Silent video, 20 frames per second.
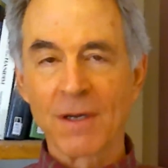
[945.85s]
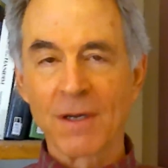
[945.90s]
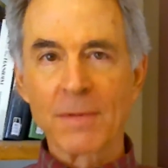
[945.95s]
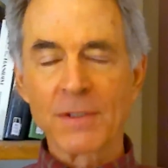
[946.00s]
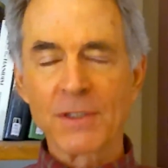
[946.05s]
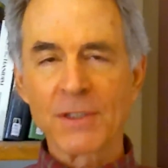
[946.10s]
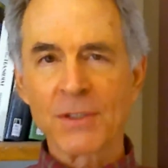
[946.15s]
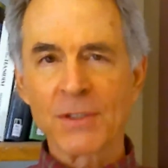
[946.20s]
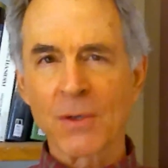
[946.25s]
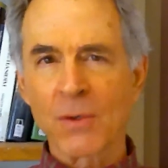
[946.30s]

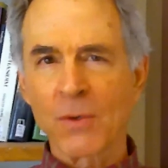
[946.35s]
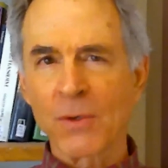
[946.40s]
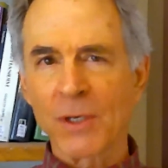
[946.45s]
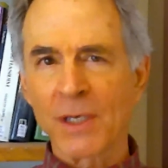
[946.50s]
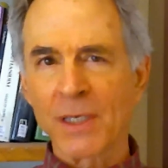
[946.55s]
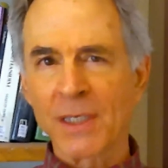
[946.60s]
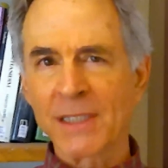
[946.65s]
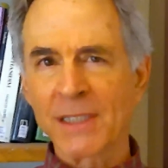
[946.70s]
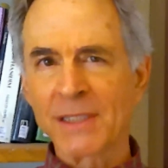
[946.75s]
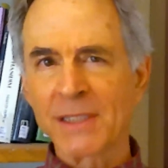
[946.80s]
So
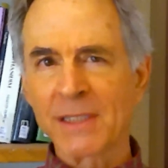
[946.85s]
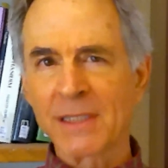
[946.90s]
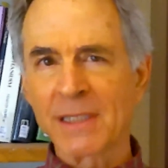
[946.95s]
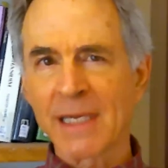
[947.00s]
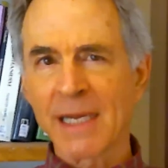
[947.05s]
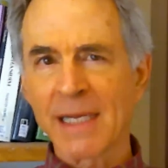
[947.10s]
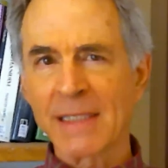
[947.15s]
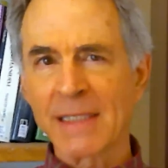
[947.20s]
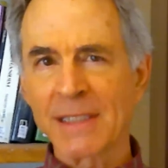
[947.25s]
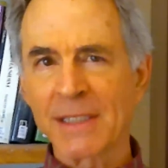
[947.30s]
it isn't
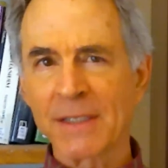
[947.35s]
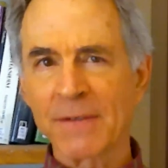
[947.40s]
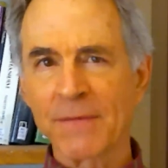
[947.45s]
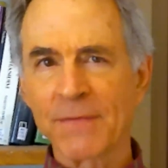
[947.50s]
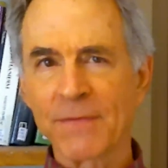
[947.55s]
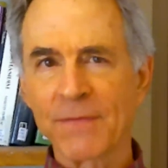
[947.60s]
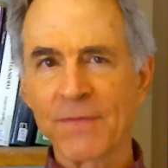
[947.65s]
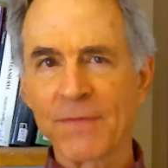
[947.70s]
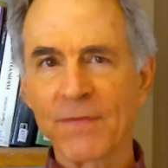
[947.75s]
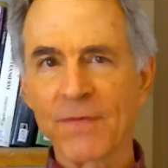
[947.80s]
as
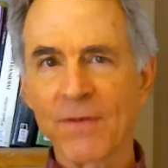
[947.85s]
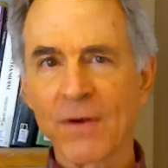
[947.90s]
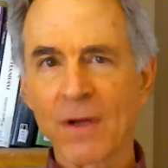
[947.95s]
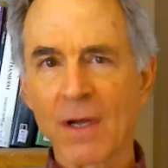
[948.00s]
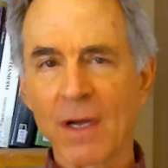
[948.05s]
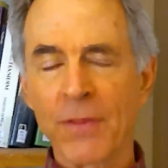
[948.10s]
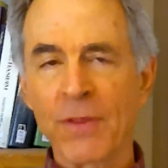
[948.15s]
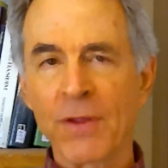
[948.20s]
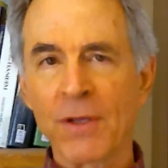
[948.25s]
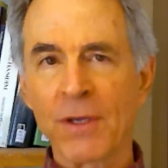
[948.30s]
if
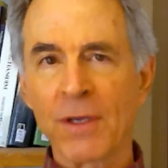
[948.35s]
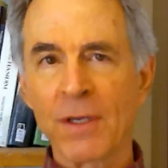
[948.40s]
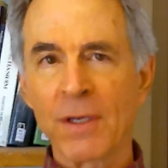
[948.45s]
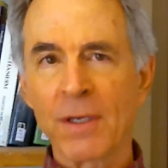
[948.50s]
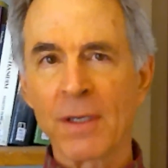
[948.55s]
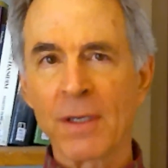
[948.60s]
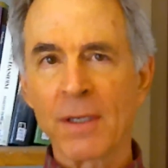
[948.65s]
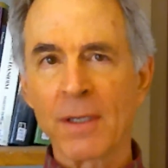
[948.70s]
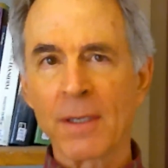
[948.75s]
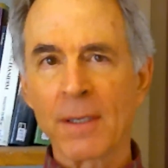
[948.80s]

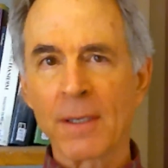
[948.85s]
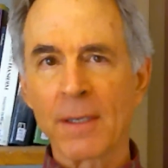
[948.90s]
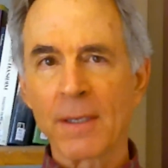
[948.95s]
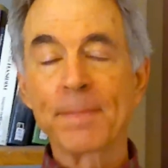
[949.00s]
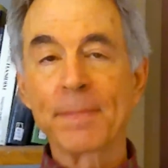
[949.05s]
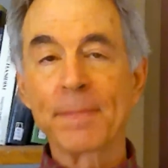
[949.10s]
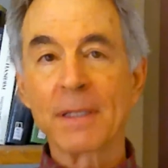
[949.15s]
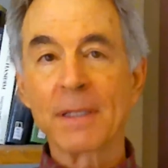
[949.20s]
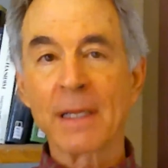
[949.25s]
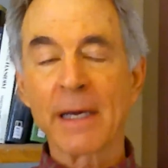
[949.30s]
the
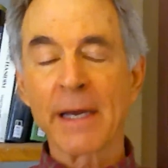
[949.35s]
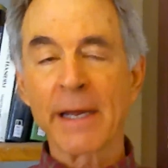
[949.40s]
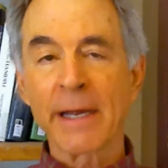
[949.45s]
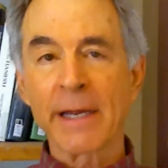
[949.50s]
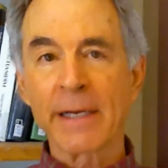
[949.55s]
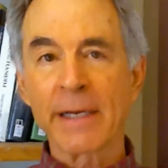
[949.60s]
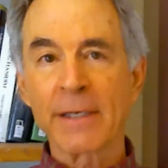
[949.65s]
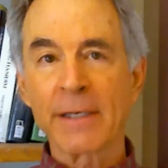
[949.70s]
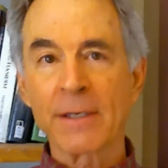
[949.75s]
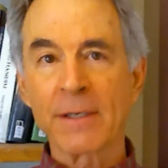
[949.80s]

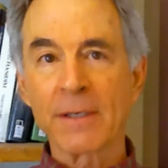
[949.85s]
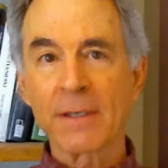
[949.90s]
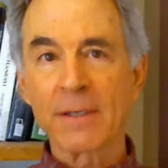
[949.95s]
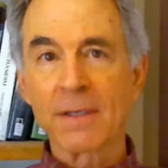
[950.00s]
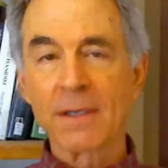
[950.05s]
plan